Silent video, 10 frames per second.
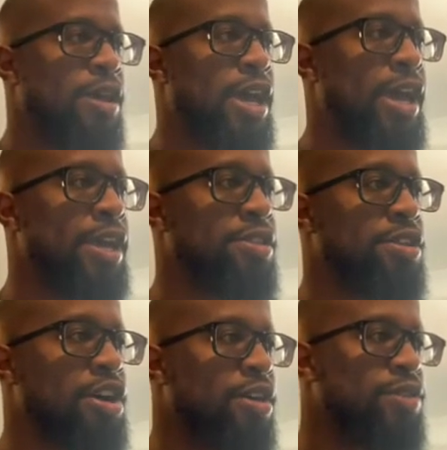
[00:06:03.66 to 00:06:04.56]
And the
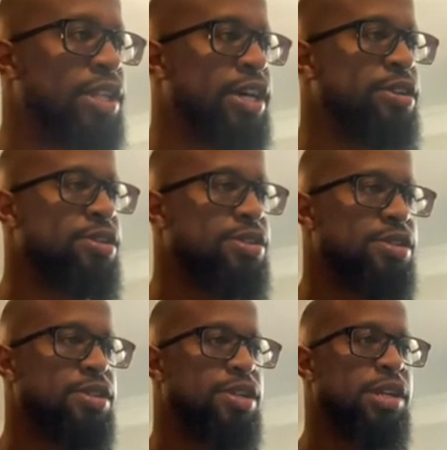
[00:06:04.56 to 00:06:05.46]
cover letter,
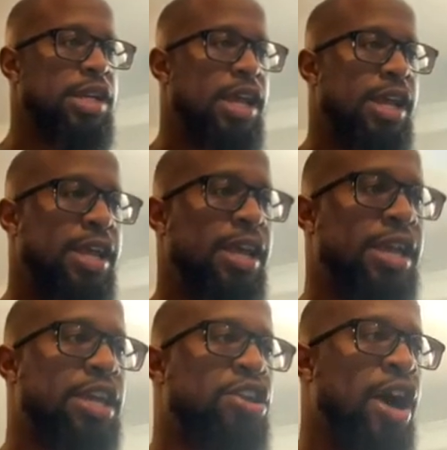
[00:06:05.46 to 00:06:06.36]

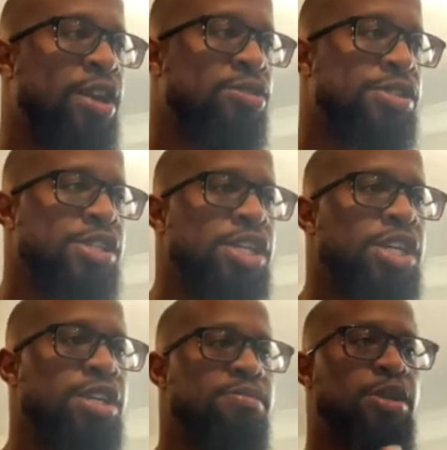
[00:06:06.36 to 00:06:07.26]
I don't see